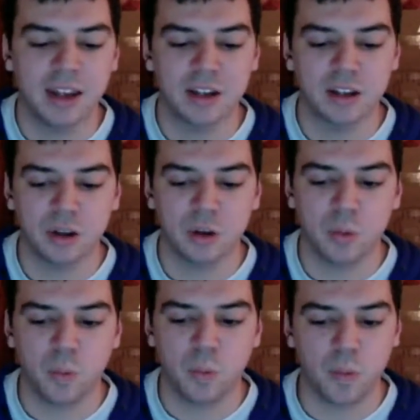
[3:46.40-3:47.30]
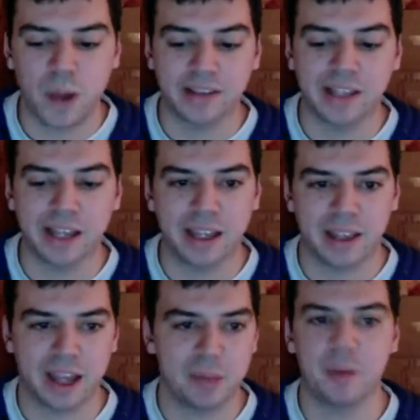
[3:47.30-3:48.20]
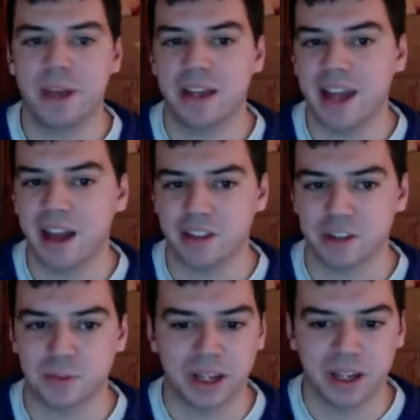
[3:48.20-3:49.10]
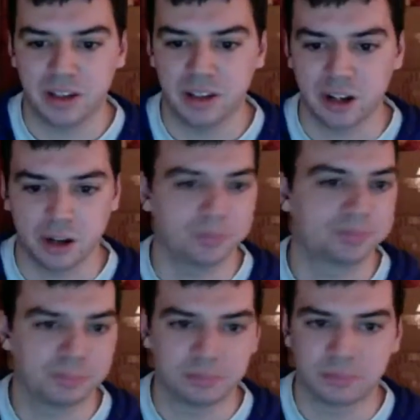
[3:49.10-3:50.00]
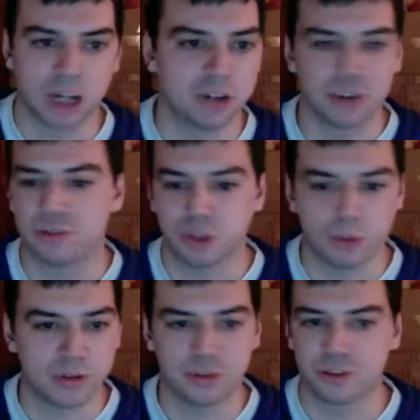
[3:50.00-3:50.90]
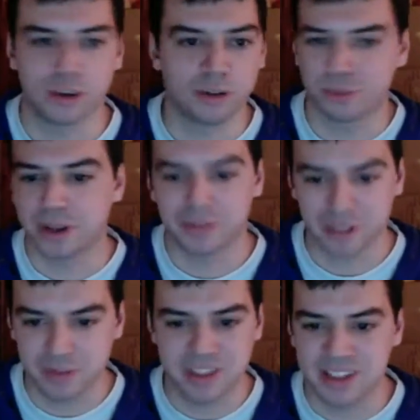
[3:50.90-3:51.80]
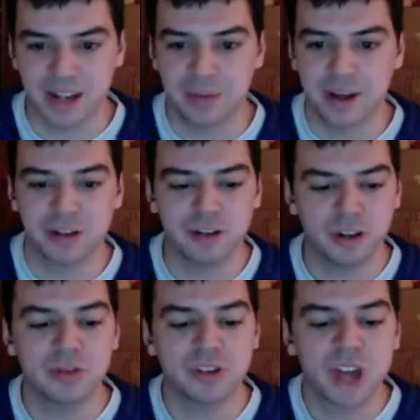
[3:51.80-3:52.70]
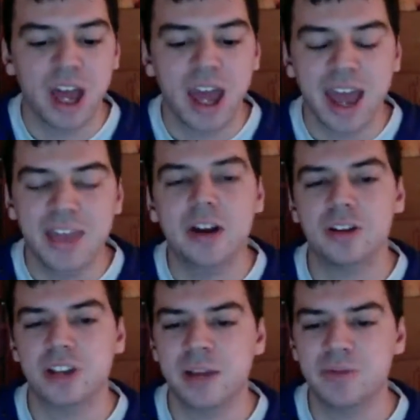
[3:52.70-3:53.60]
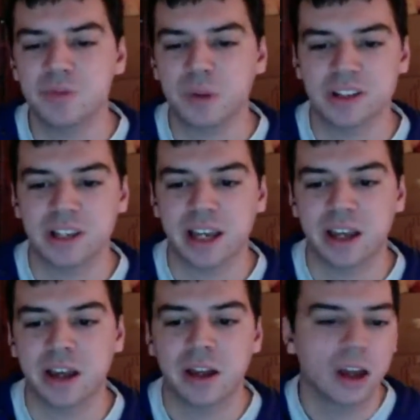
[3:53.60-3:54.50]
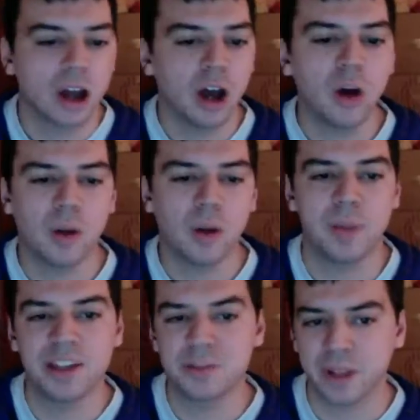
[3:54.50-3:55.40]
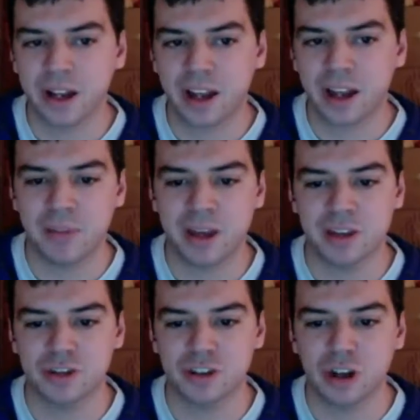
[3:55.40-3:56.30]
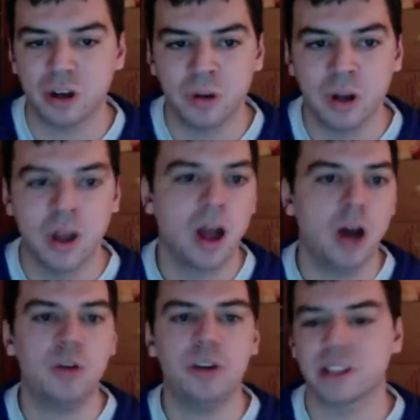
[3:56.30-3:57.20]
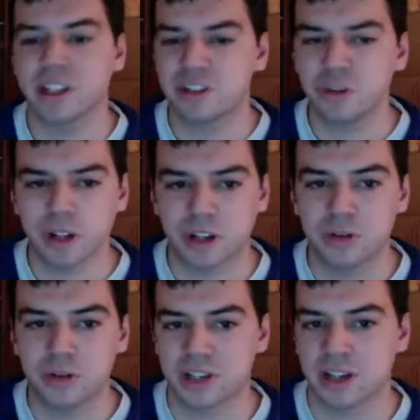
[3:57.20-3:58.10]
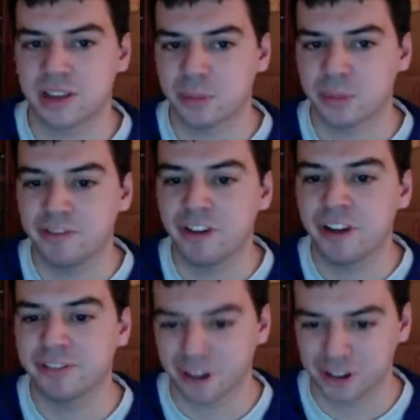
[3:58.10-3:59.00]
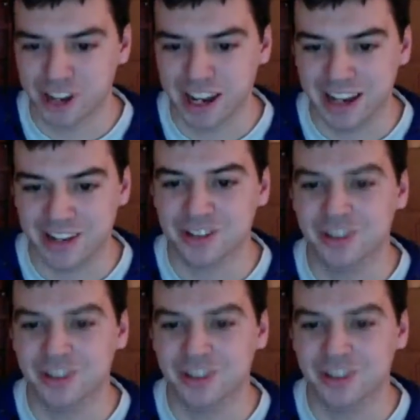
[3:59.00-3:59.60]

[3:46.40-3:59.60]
And when I'm in a band now that's played 100, 200 shows, whatever, some insane amount of shows, and there are times where it's like, oh, our bass player can't make the show. Oh, good. Let's do it acoustic. That'll be fun for a change.